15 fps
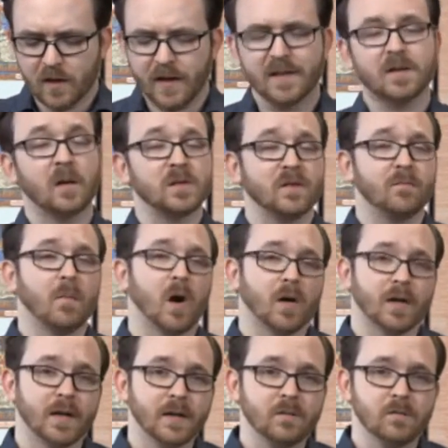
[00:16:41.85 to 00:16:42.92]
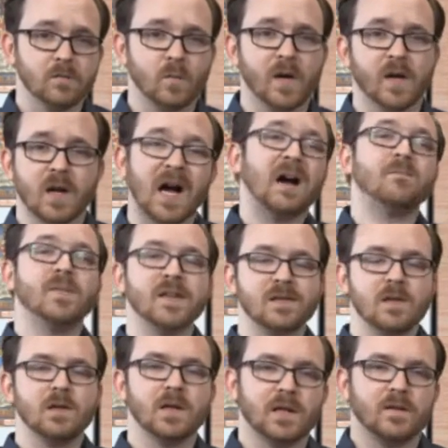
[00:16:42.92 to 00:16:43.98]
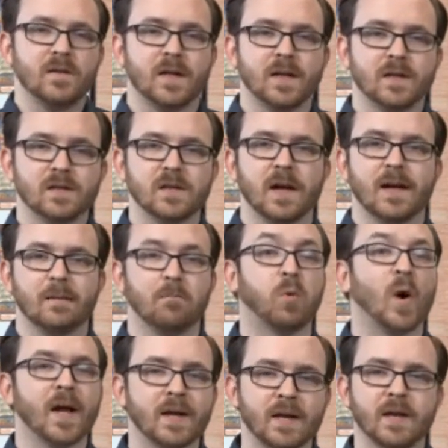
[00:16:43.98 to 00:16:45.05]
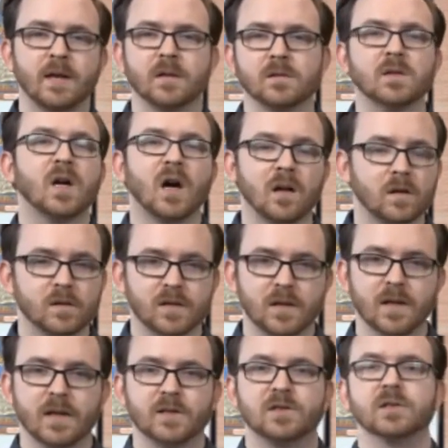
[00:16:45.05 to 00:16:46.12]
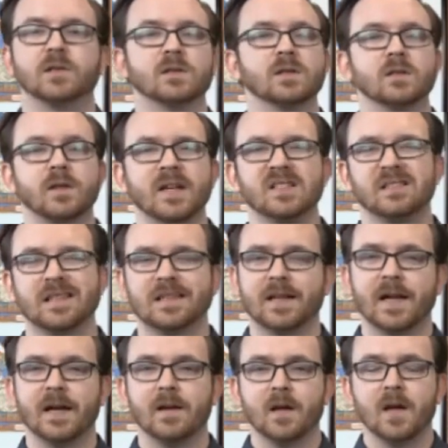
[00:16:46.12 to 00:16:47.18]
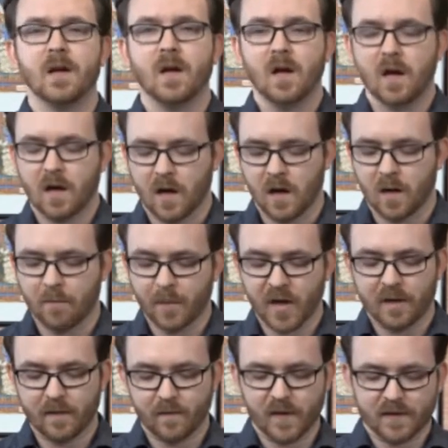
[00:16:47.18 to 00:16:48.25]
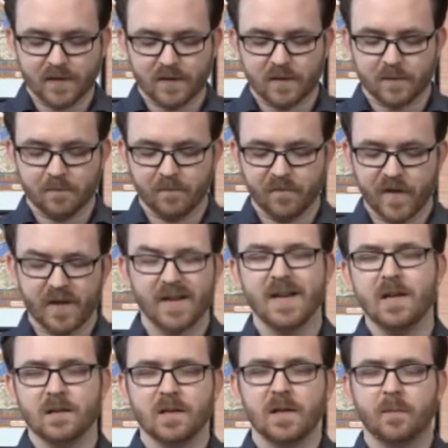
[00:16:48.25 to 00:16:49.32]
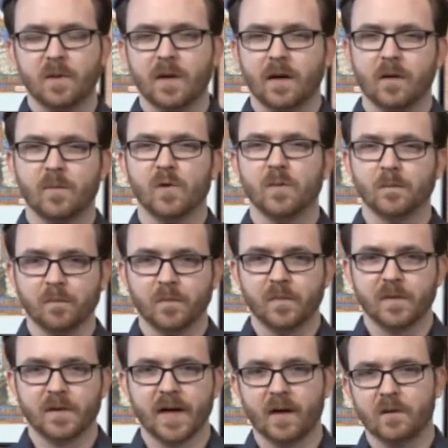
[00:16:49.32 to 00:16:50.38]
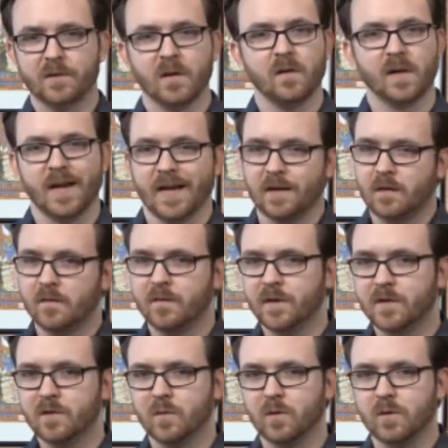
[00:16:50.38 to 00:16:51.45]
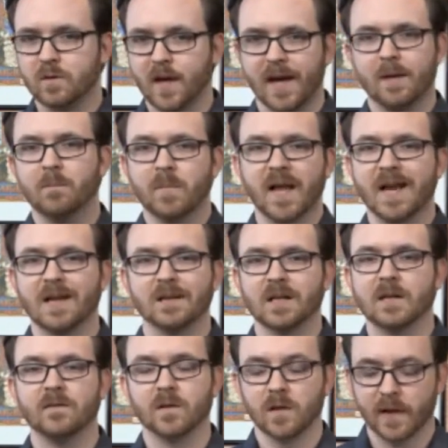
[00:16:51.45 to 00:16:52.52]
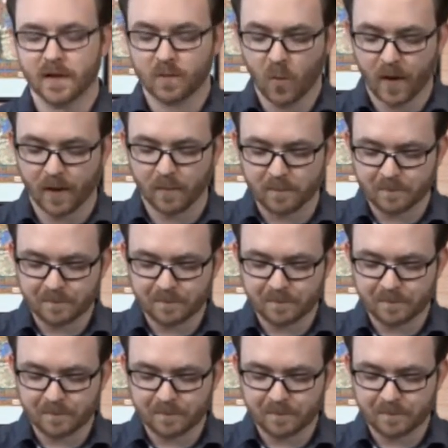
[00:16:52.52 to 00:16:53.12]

In terms of marketing, we can obviously look at things like branding and color selection and things like that, but this is very easily applicable down to the individual campaign level as well.